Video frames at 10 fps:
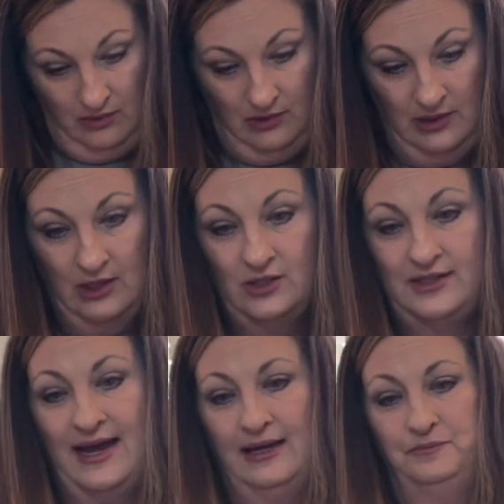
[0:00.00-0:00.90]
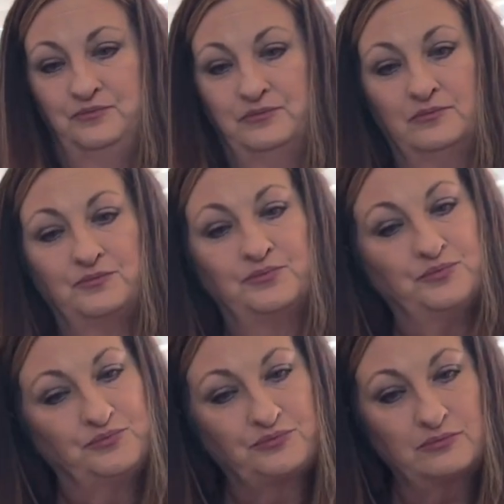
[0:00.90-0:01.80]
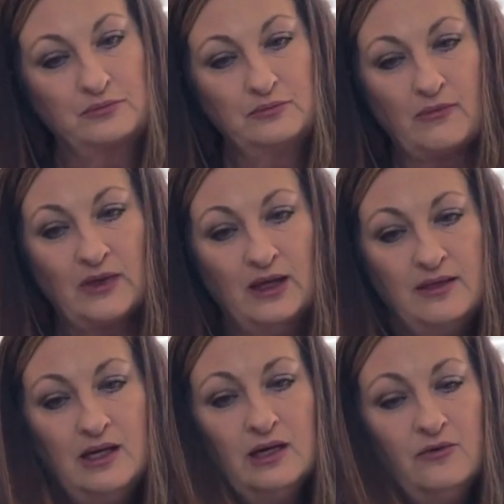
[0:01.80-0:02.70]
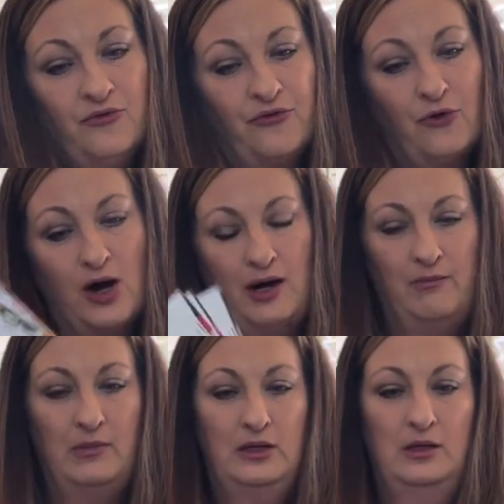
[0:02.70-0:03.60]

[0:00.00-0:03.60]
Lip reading: there's that. And then from